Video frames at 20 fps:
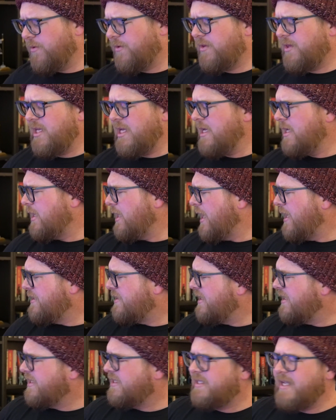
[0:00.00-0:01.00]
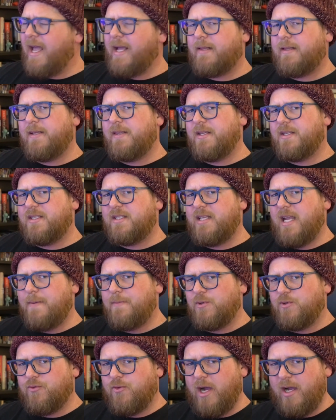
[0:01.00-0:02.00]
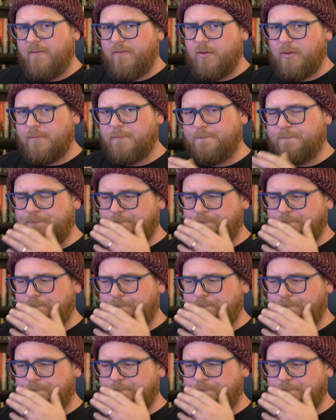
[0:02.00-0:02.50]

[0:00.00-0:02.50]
think it's exactly the same driver,